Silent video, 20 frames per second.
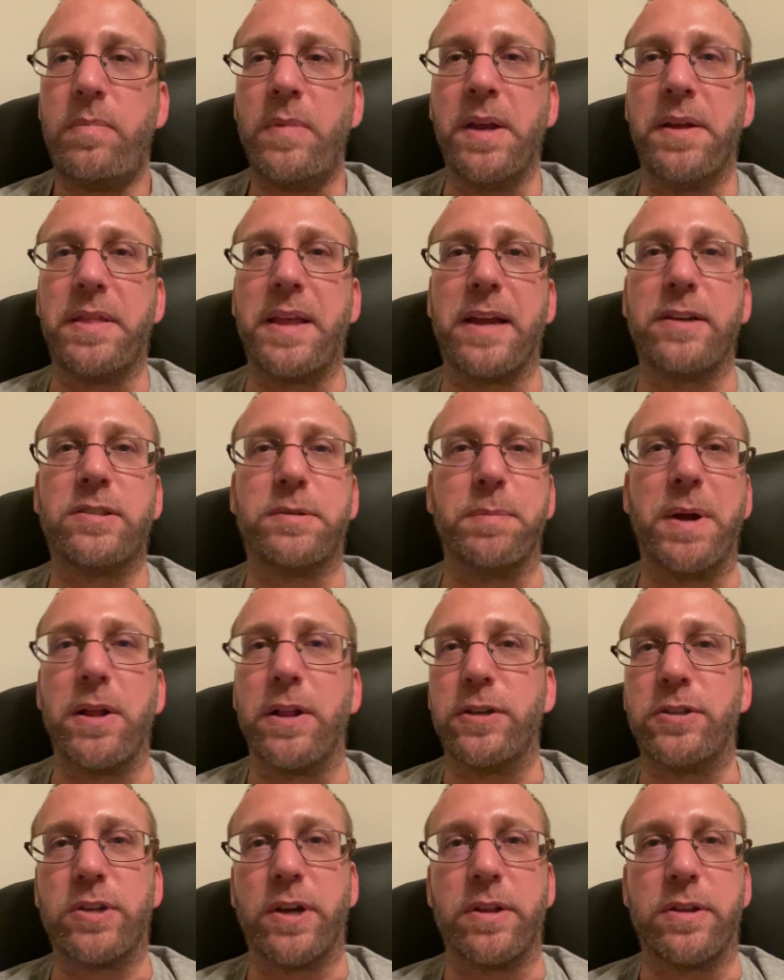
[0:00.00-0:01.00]
They
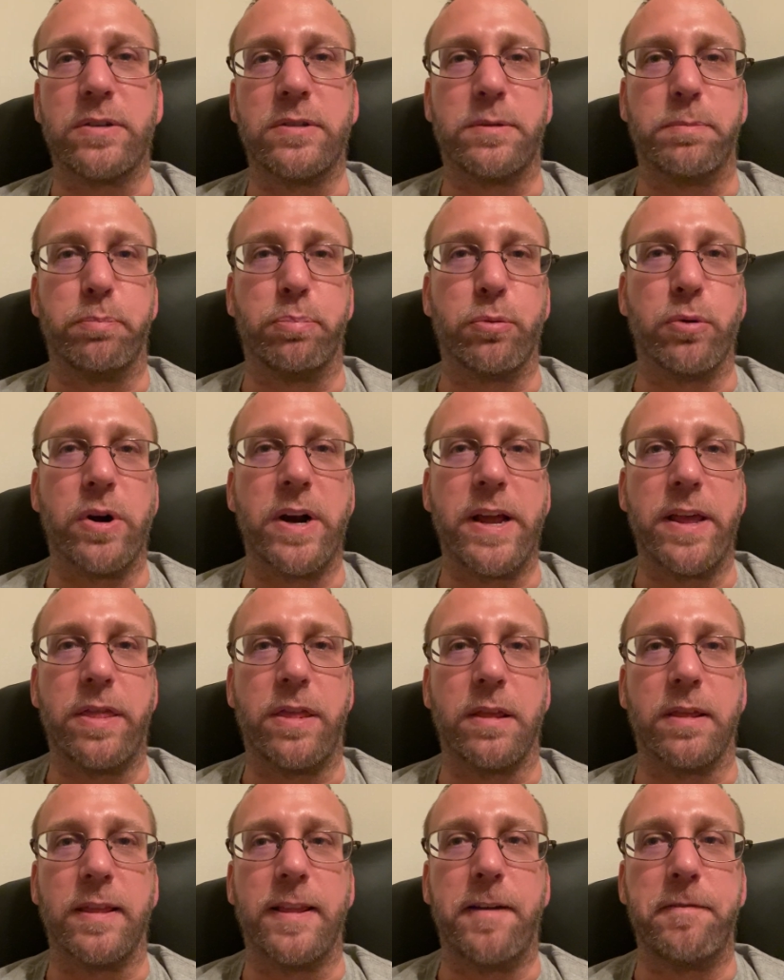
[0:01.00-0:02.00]
smell each other's breath
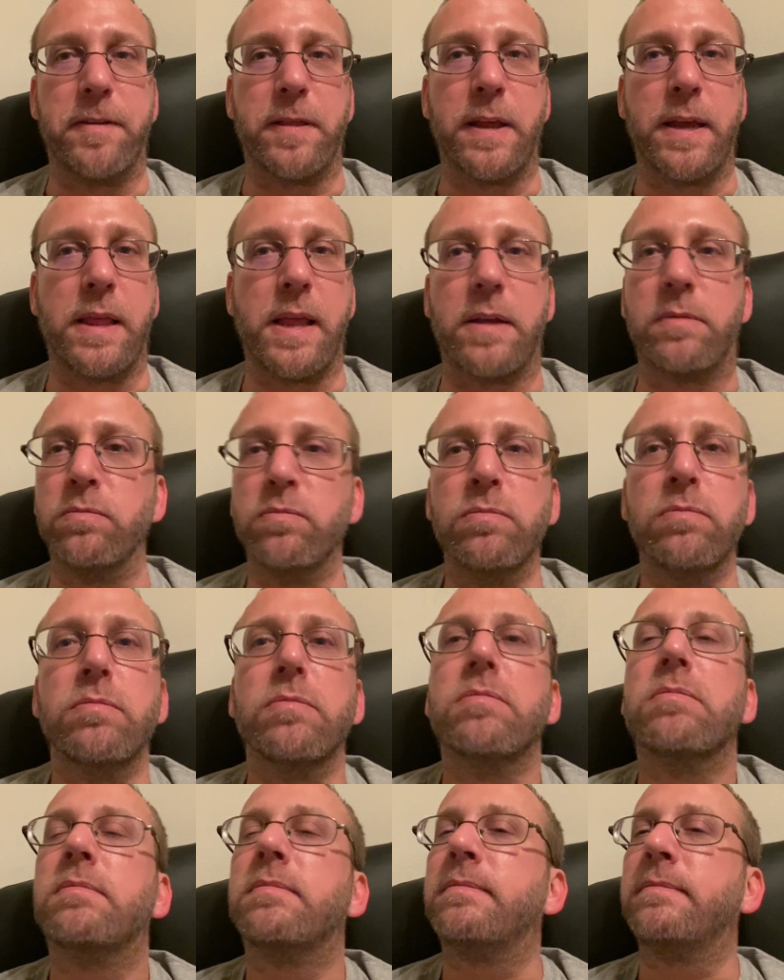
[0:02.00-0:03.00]
lovingly, like,
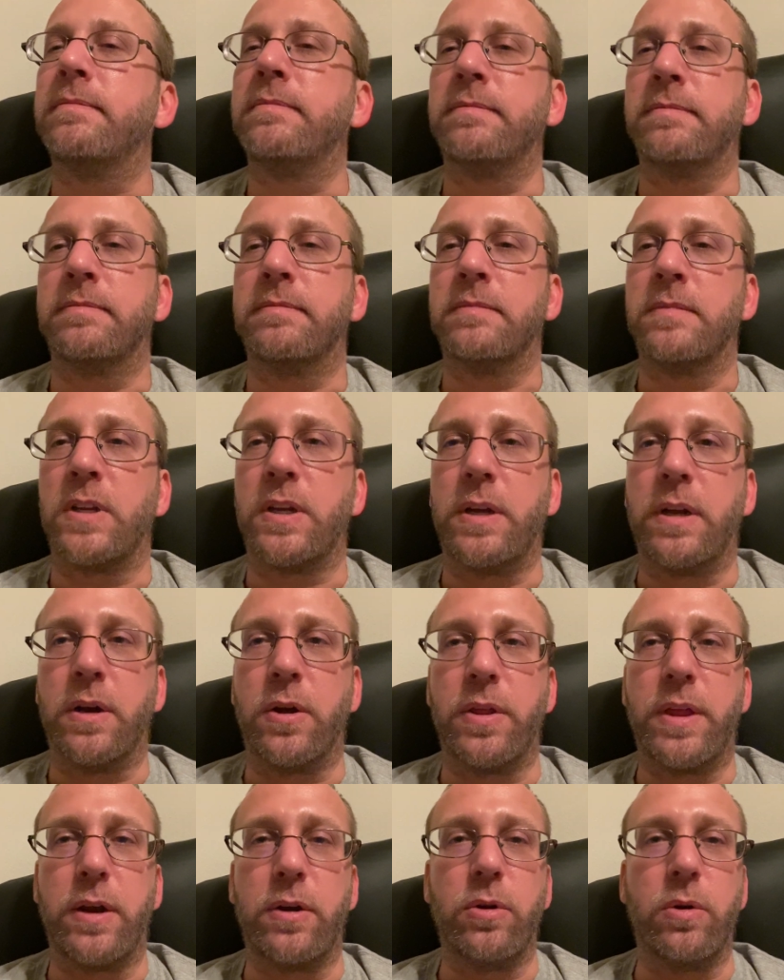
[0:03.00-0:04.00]

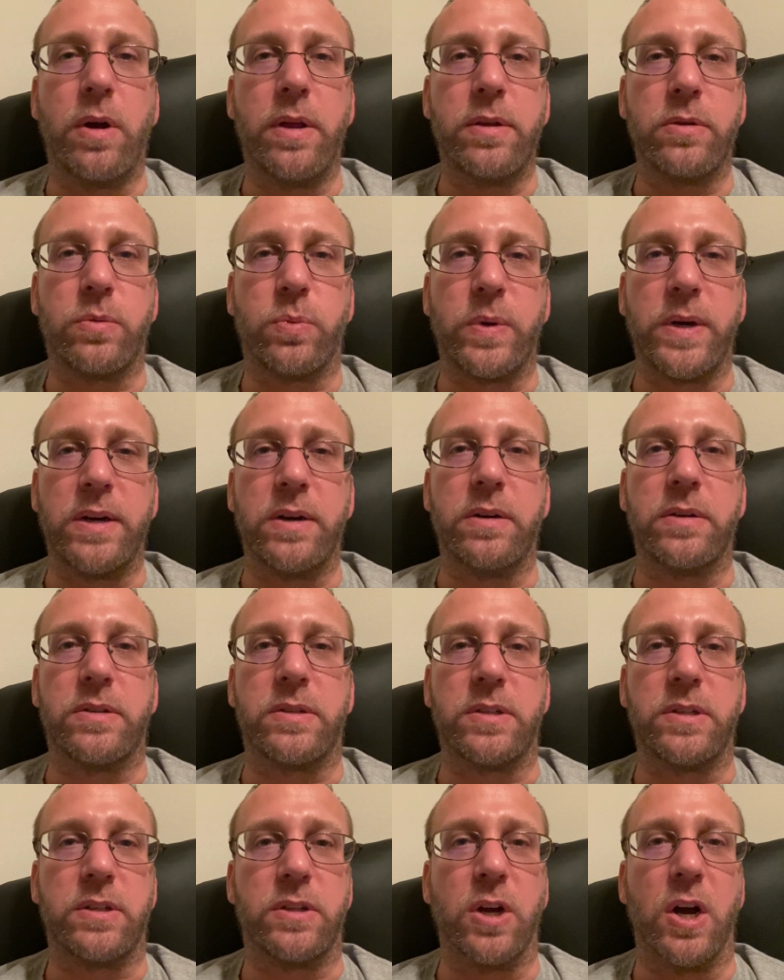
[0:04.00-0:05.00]
they do all this weird
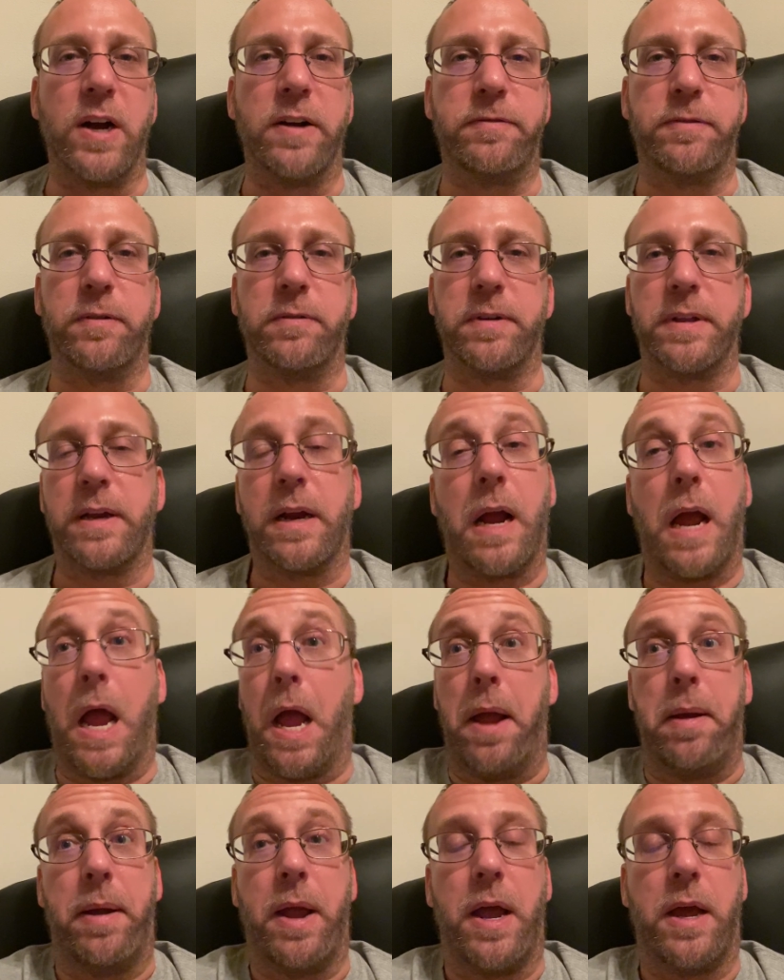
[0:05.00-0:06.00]
stuff over there.
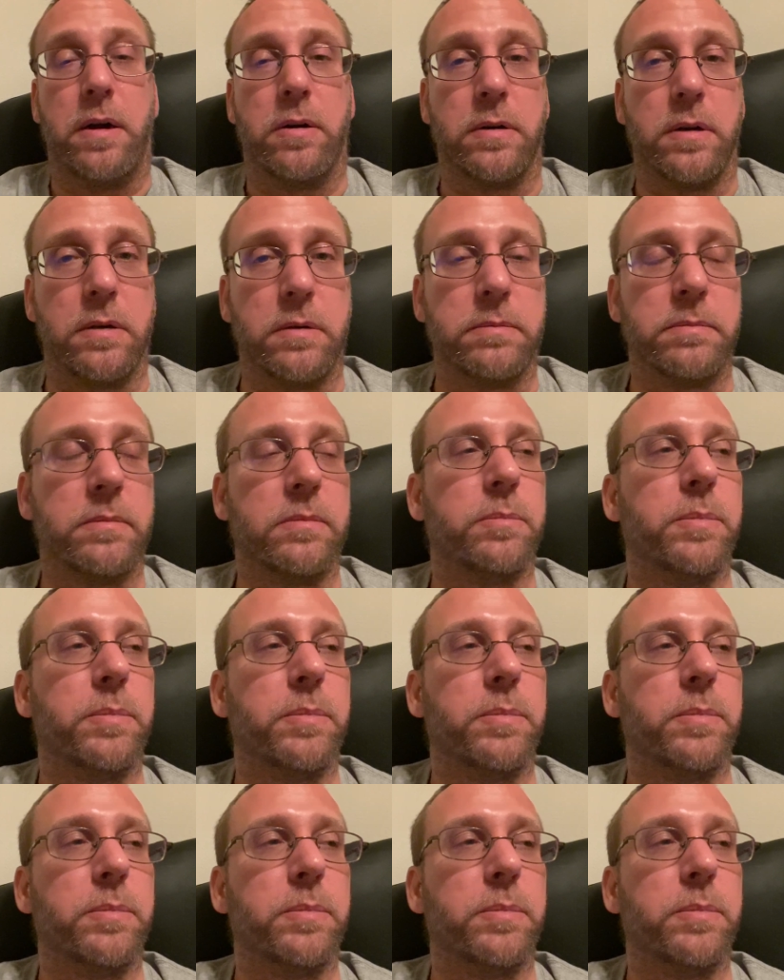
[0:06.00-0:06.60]
I don't know.